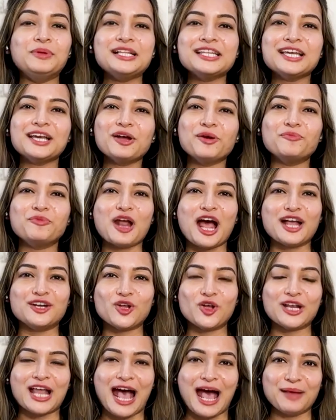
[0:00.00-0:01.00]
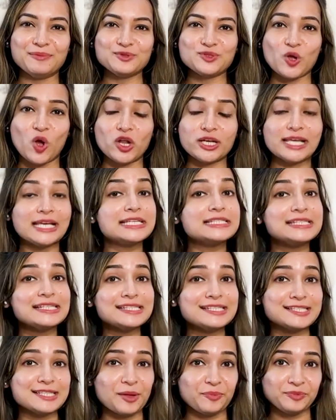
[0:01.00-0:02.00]
Building a brand on Amazon
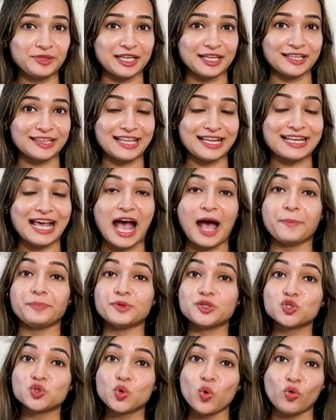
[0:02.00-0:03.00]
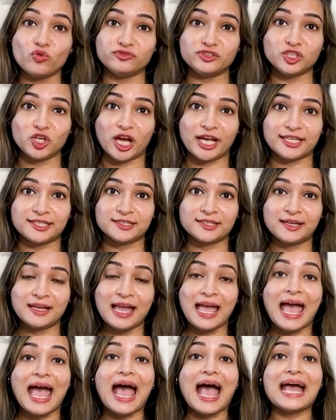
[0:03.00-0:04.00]
isn't something that happens overnight,
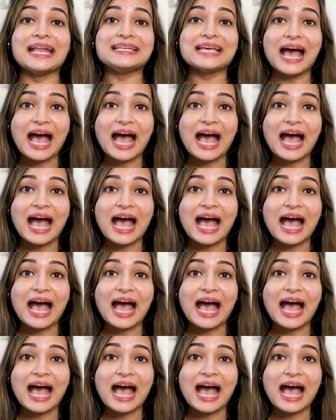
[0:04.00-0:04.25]
and